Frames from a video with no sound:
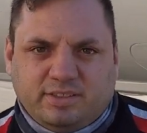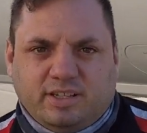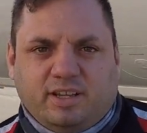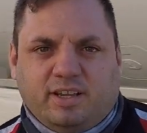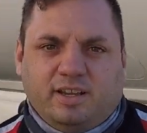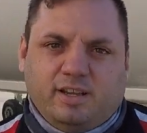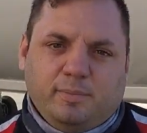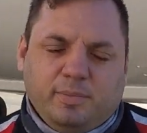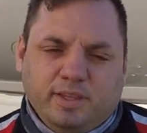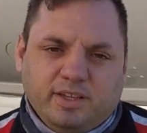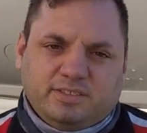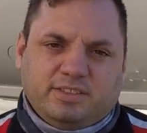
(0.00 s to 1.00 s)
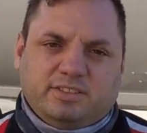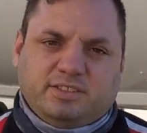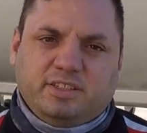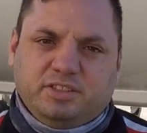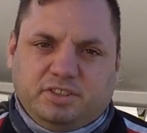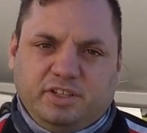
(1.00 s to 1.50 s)
the
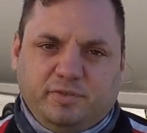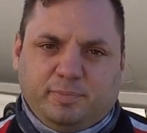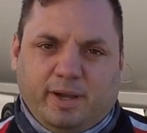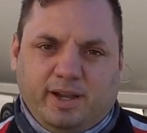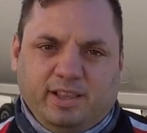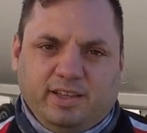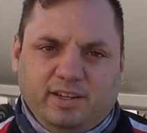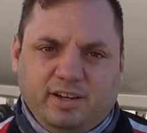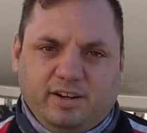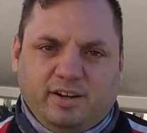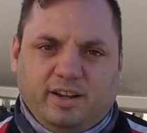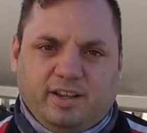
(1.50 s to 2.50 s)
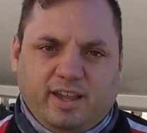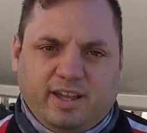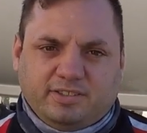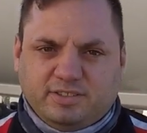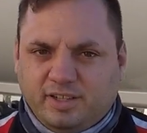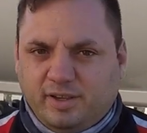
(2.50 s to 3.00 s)
Assistant Chief Pilot here at
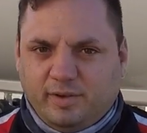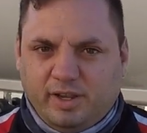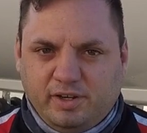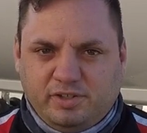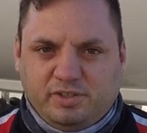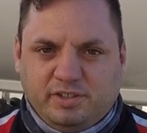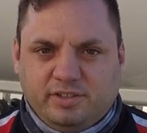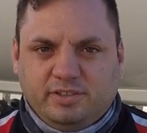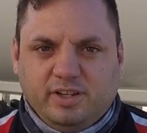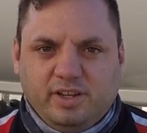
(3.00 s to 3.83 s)
Castle Aviation,